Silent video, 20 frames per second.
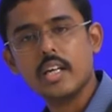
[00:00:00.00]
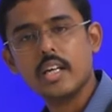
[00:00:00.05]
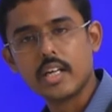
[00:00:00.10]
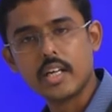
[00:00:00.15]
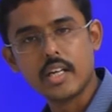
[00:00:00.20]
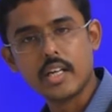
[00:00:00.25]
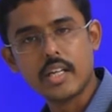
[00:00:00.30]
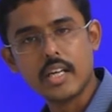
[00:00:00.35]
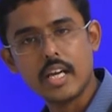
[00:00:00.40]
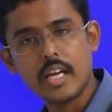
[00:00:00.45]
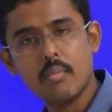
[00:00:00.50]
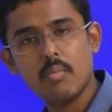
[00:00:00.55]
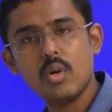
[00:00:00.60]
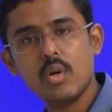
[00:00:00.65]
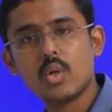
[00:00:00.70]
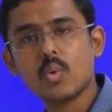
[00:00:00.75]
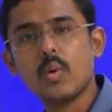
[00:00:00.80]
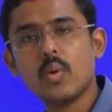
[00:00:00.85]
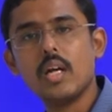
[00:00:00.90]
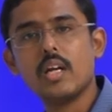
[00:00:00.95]
he can able
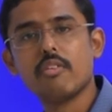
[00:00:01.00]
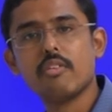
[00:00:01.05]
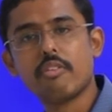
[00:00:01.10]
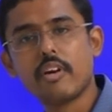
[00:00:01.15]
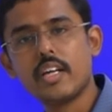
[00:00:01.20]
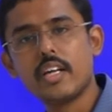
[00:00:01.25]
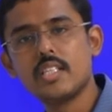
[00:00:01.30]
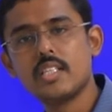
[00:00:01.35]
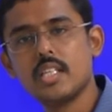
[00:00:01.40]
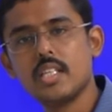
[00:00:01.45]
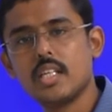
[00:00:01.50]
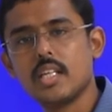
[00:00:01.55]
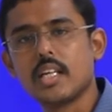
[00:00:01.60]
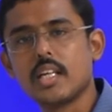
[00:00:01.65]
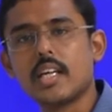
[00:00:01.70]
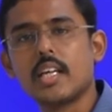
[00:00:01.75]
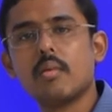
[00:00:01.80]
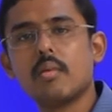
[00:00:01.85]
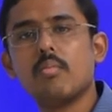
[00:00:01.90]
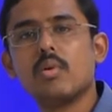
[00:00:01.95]
to weld 5G, he
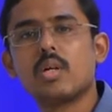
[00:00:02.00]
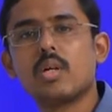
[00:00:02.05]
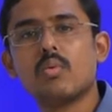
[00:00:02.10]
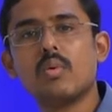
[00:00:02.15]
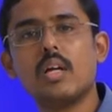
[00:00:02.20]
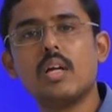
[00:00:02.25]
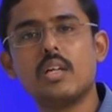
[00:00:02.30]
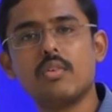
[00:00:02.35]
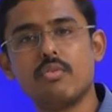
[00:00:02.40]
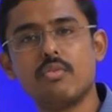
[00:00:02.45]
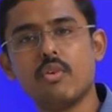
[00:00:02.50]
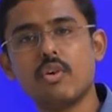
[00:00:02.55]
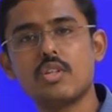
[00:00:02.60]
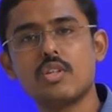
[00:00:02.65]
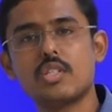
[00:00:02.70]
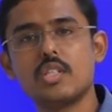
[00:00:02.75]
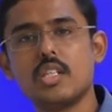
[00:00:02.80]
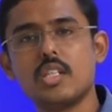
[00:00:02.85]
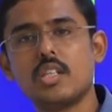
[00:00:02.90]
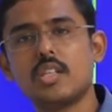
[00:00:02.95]
can able to weld
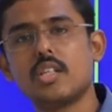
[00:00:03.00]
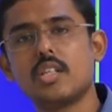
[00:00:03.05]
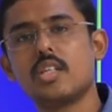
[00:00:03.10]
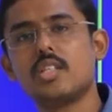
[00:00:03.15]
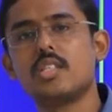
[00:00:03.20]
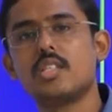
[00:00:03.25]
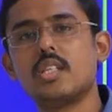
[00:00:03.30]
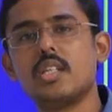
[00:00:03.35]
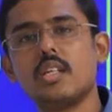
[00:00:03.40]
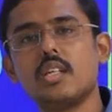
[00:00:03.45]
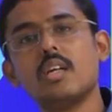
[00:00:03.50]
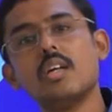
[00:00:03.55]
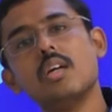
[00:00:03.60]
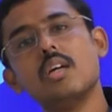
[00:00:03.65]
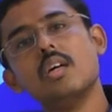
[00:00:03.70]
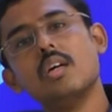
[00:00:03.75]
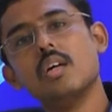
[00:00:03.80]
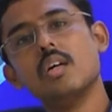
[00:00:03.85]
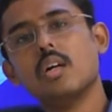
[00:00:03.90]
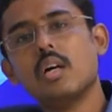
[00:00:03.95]
4G, 3G
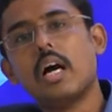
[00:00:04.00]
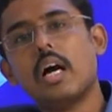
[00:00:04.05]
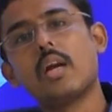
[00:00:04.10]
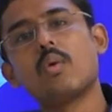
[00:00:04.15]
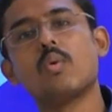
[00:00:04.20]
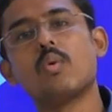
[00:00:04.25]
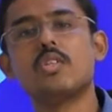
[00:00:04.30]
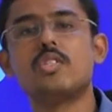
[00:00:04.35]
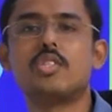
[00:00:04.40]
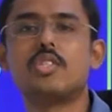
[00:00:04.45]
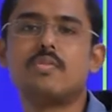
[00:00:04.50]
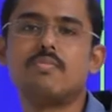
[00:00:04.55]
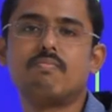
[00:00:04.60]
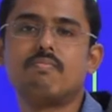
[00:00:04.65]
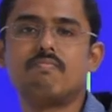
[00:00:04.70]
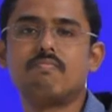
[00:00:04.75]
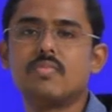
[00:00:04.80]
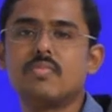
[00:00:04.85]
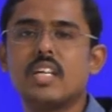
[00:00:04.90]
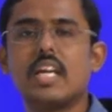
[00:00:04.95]
and 1G.
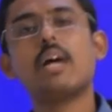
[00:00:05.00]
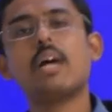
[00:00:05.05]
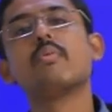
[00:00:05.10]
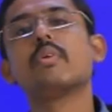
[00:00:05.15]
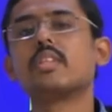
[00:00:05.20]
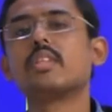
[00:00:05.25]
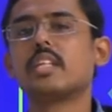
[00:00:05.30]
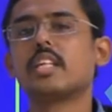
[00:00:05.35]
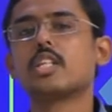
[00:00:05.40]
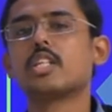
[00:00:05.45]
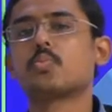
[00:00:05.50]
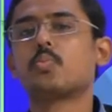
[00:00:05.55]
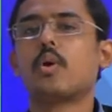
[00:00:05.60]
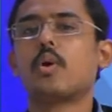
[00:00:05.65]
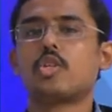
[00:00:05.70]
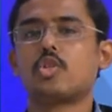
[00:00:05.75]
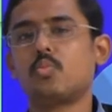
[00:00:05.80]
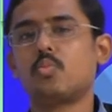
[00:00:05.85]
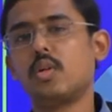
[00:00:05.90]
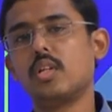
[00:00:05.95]
Everything is
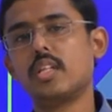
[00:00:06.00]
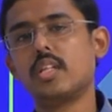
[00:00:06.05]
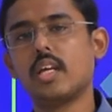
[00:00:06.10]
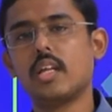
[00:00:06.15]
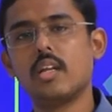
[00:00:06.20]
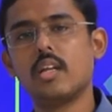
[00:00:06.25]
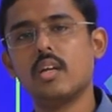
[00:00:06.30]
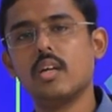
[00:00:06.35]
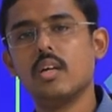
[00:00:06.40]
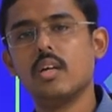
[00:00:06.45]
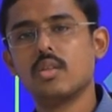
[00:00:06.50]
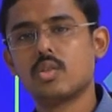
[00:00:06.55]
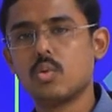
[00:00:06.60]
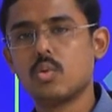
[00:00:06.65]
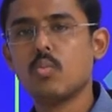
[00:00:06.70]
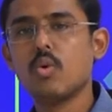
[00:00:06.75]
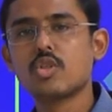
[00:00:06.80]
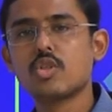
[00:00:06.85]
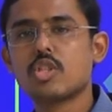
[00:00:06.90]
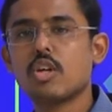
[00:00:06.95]
possible there. So
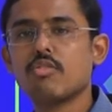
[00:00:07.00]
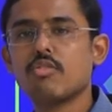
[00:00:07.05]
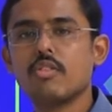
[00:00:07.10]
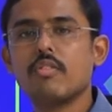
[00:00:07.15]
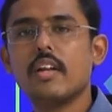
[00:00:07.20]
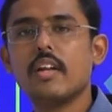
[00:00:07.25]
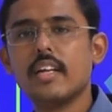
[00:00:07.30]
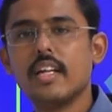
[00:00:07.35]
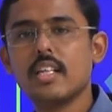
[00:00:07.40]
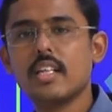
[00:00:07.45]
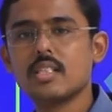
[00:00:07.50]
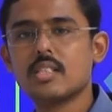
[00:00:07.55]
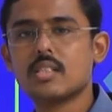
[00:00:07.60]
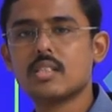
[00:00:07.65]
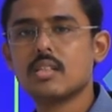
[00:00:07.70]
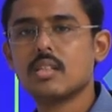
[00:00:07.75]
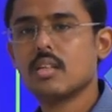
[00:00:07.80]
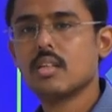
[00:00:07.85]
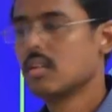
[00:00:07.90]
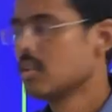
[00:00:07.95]
most of the welders